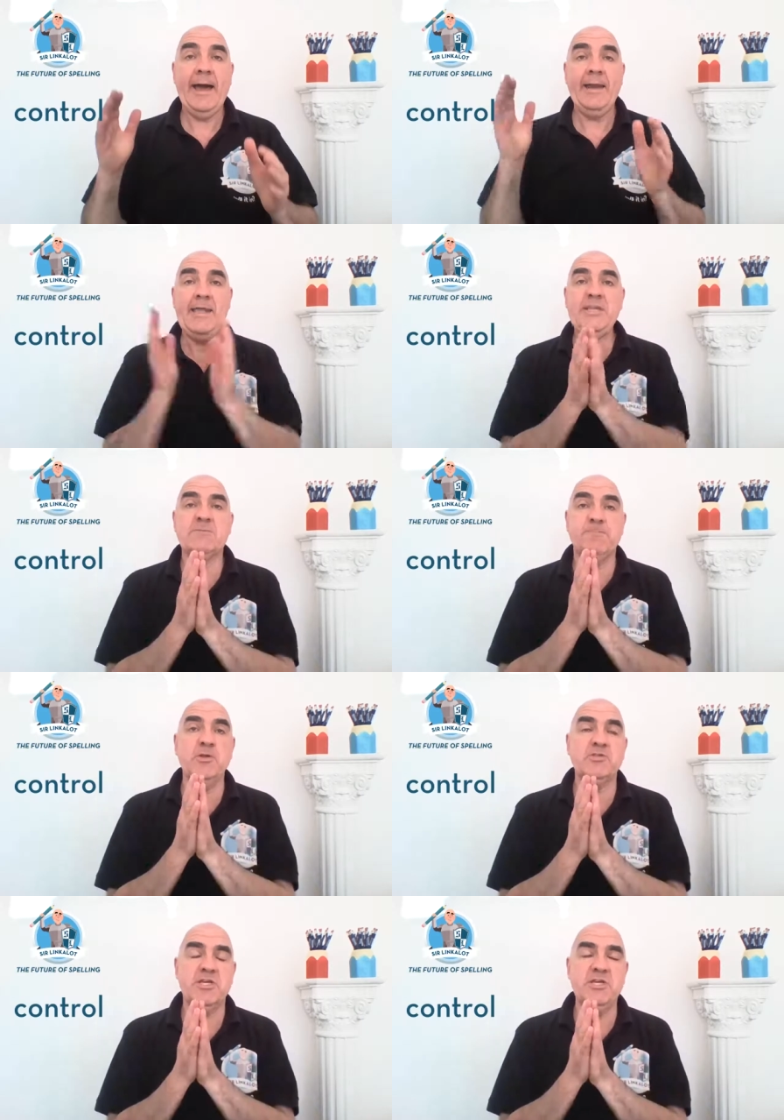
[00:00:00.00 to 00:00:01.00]
he
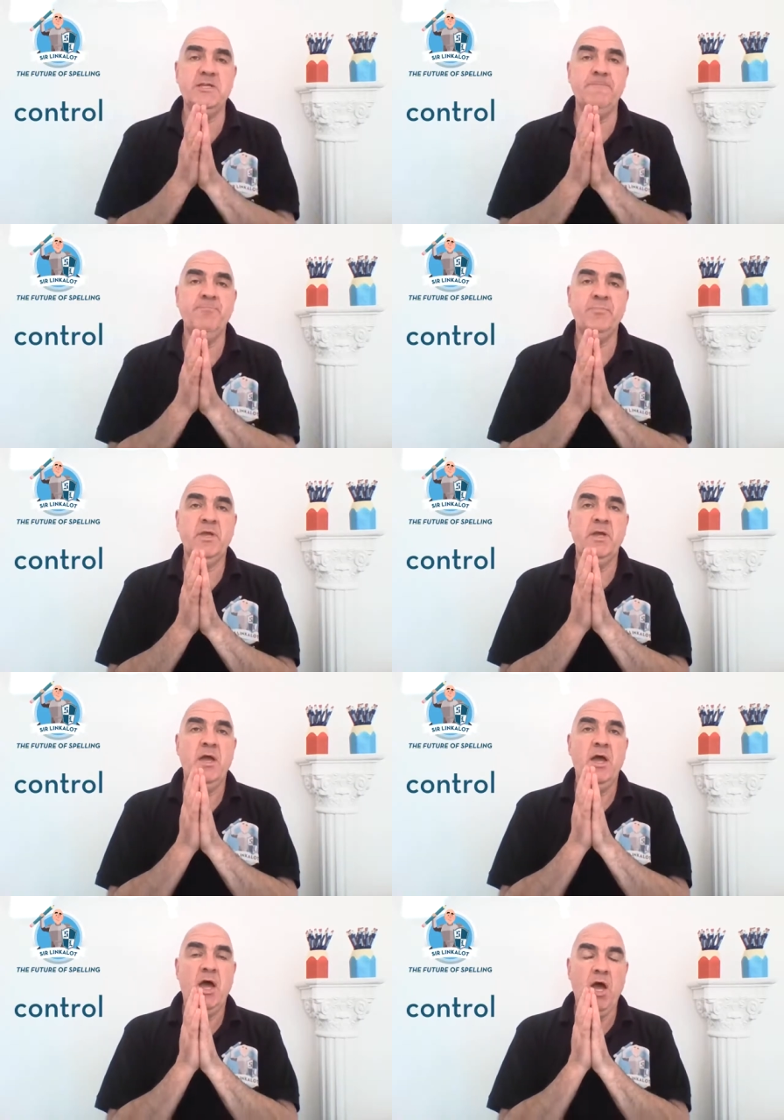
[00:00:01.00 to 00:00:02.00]
spotted
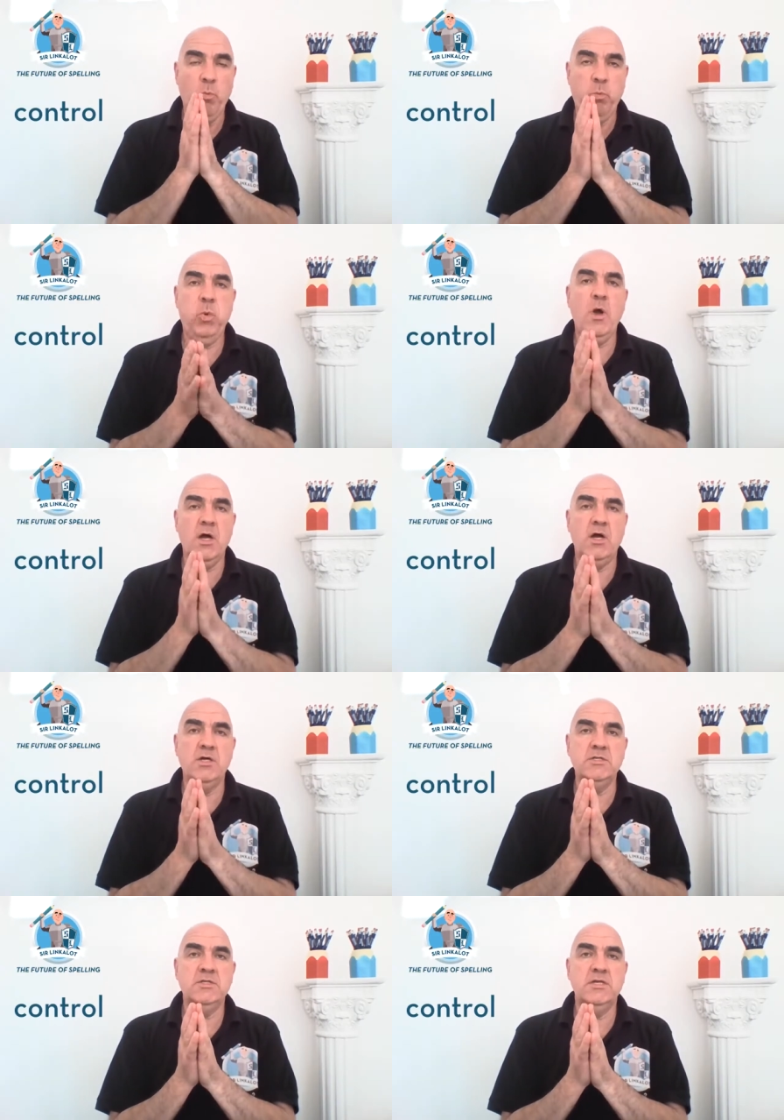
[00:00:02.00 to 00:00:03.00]
a
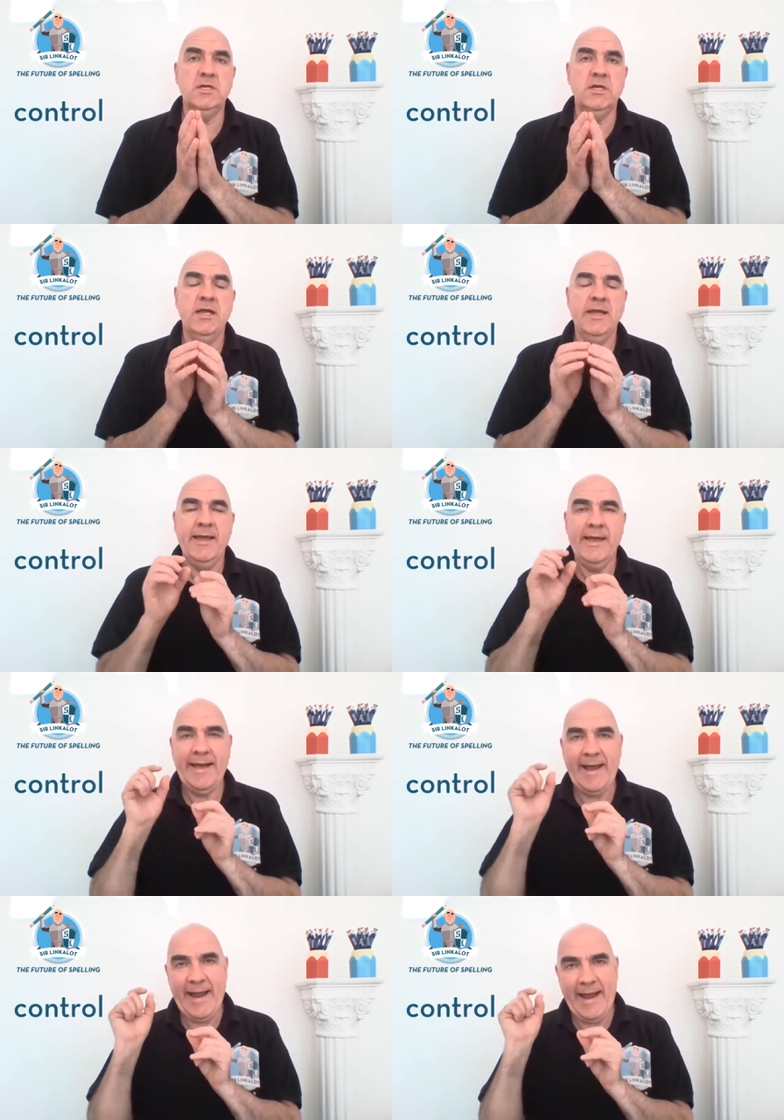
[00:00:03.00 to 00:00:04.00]
word
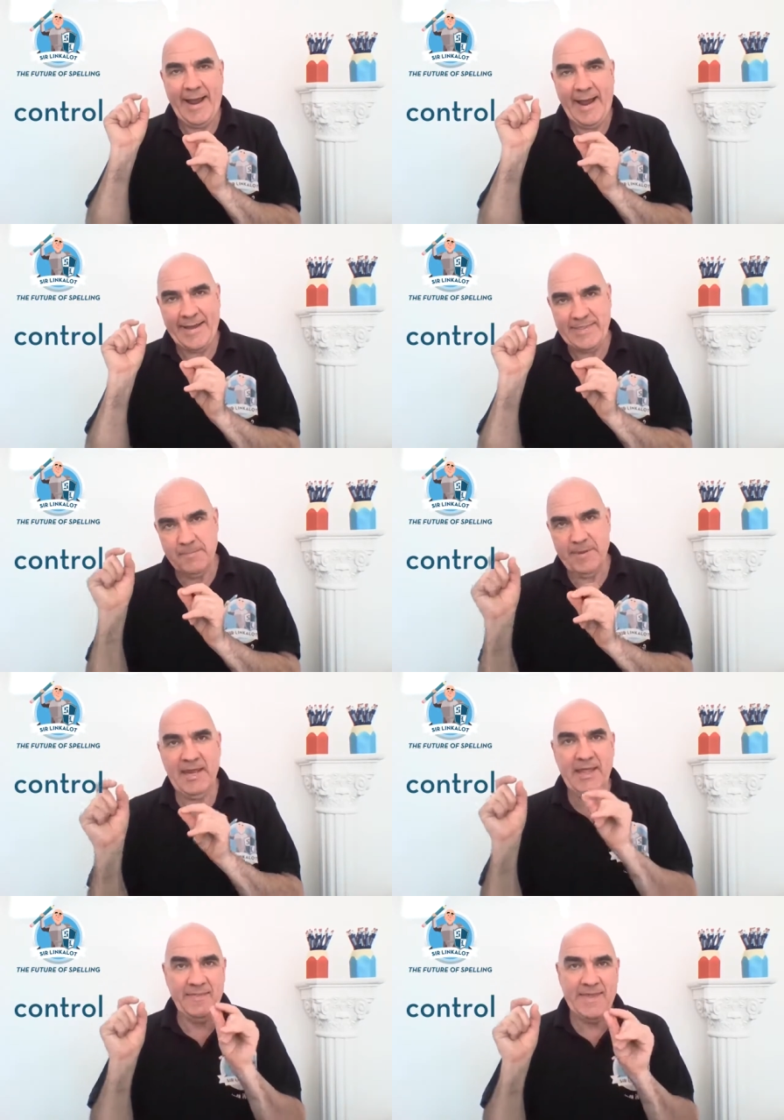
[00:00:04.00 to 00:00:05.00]
at the
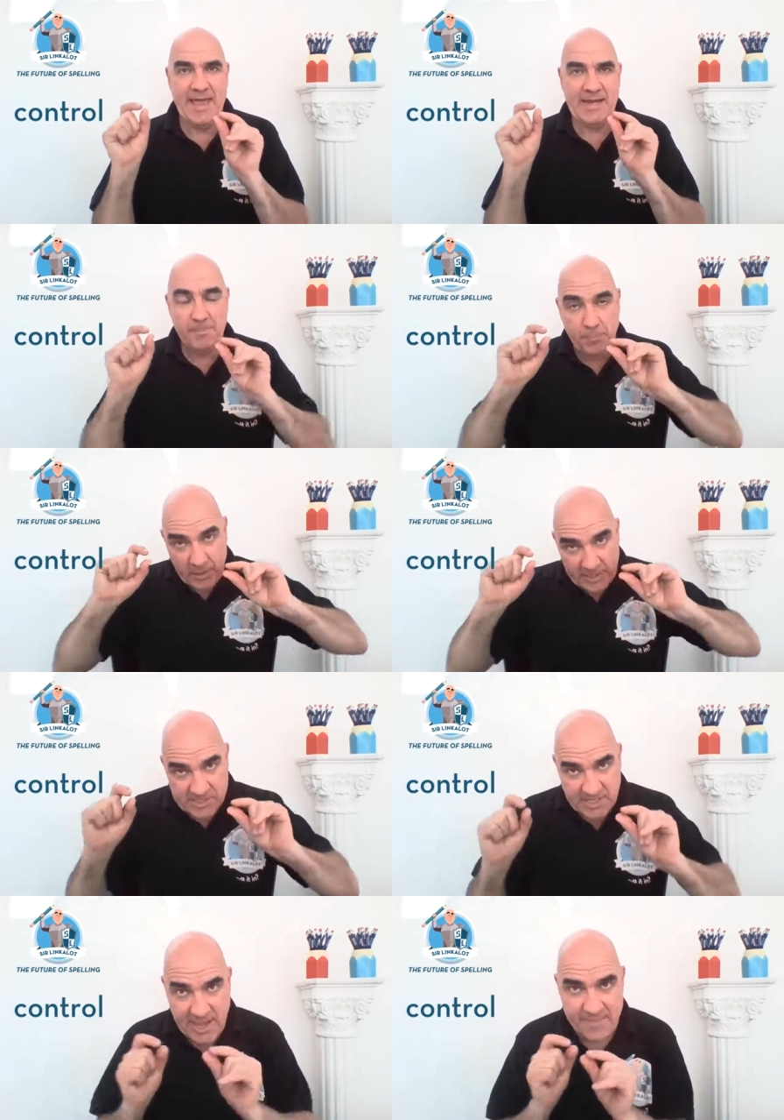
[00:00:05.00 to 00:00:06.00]
beginning and the end, putting it
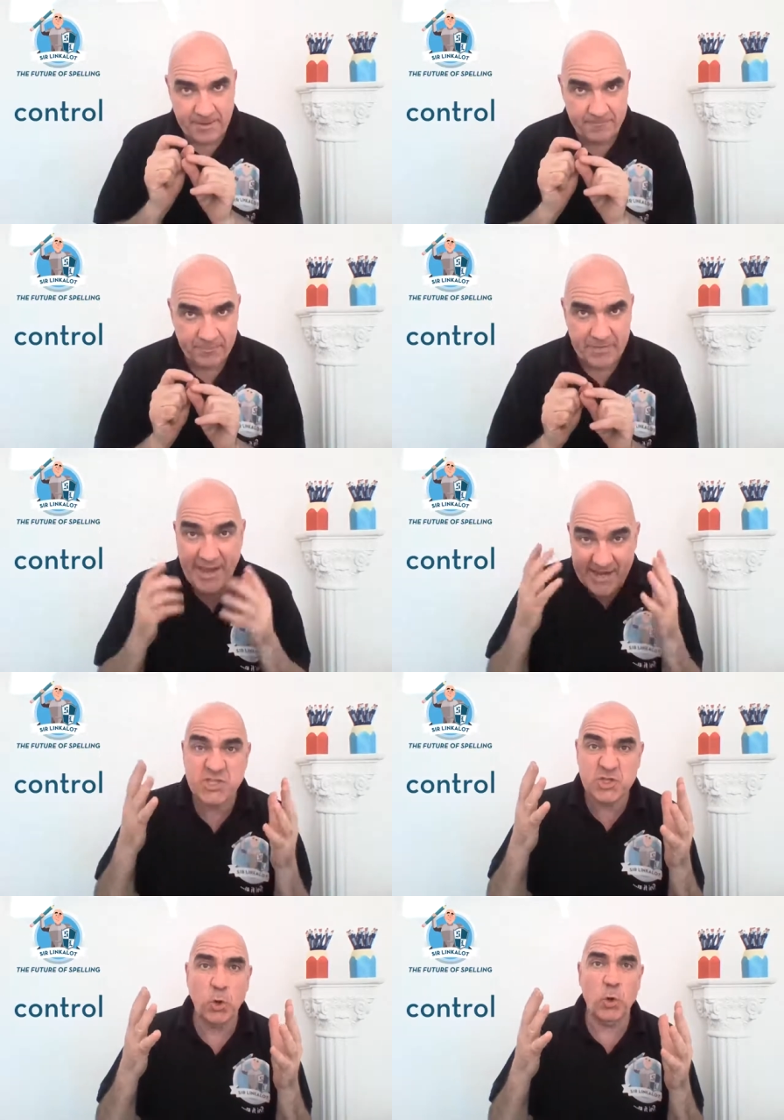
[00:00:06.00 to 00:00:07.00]
together. He
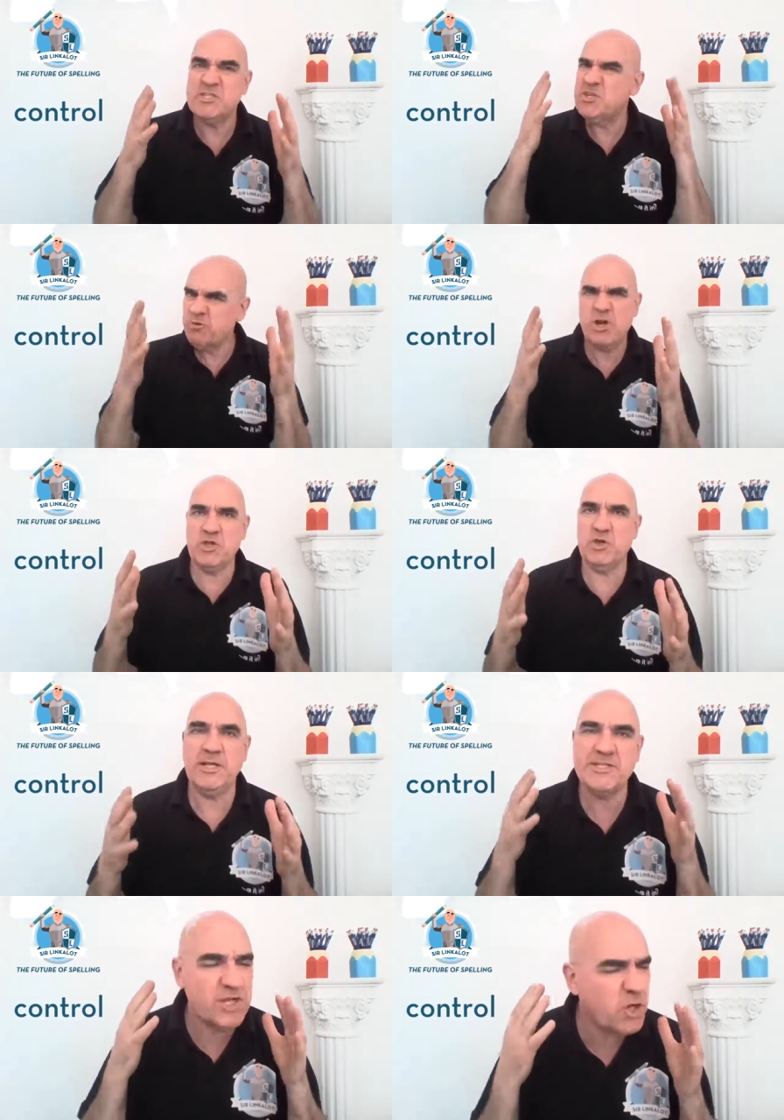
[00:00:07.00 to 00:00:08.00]
saw, this is really good.
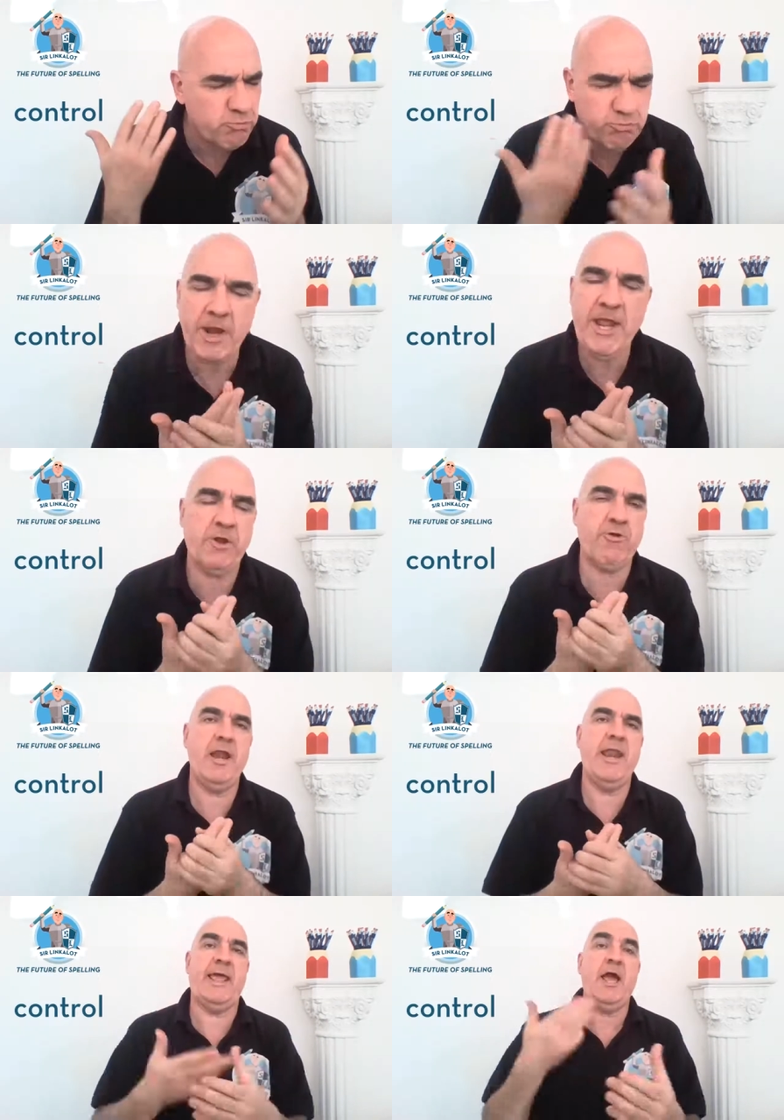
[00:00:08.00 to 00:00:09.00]
This is a great, great
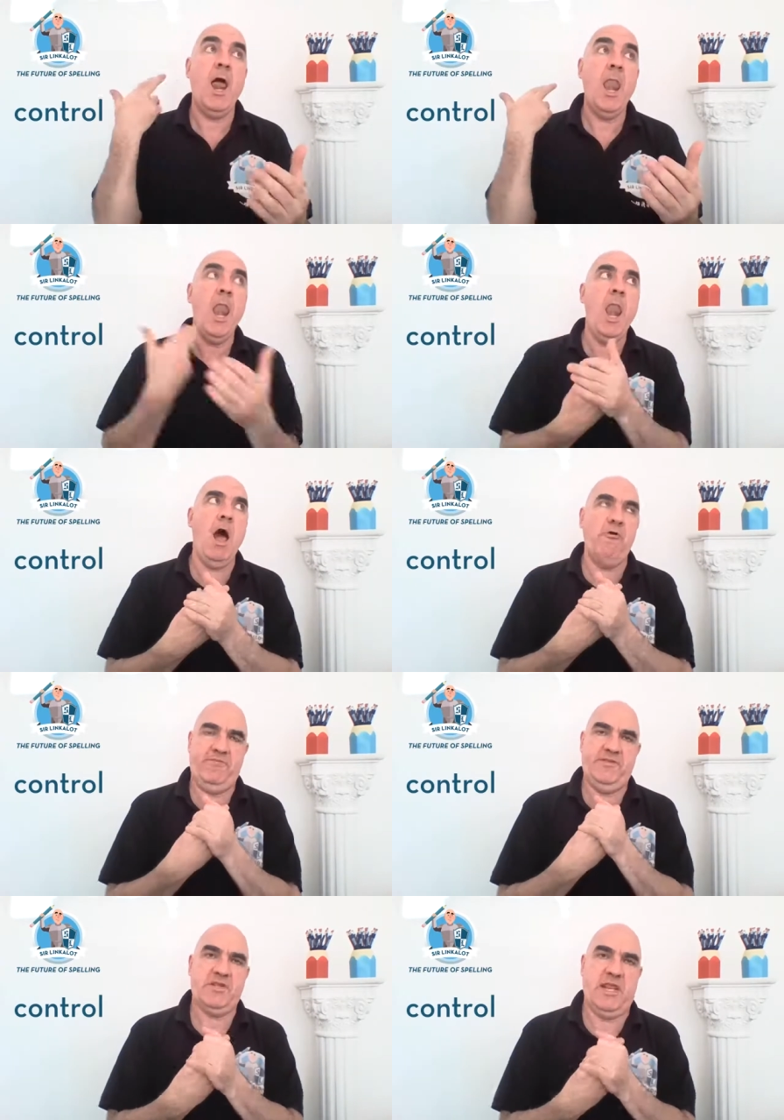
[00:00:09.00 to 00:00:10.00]
link. I love
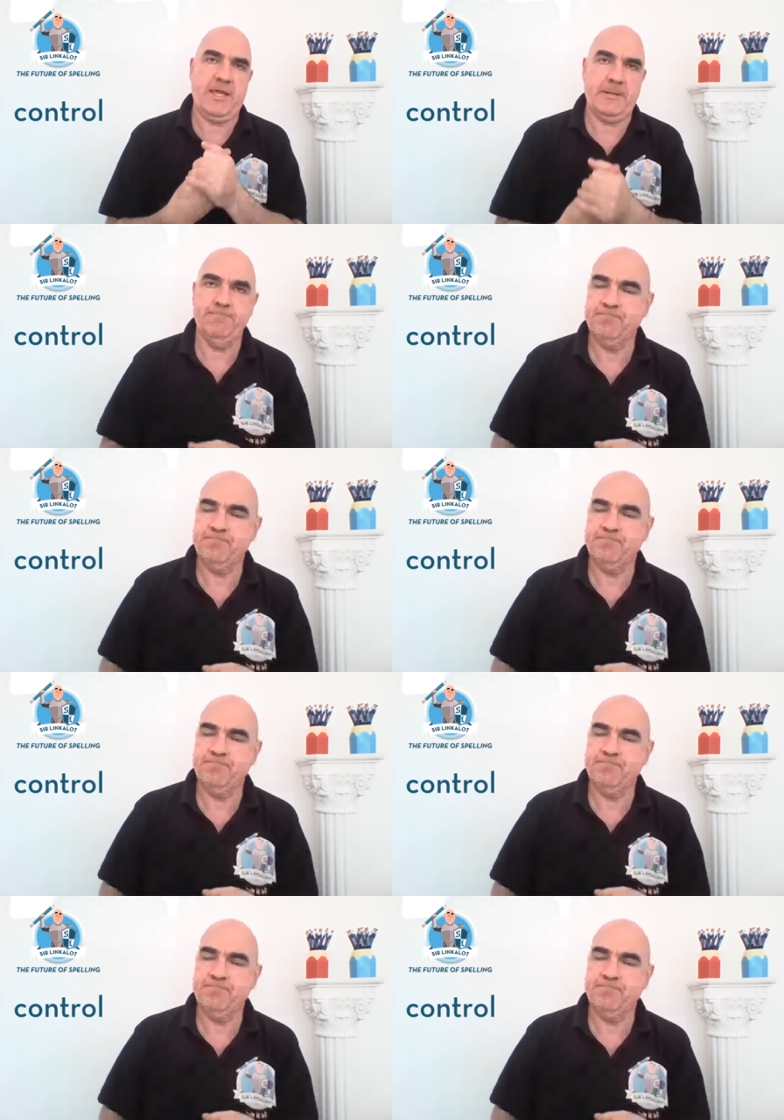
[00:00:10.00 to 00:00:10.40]
this link.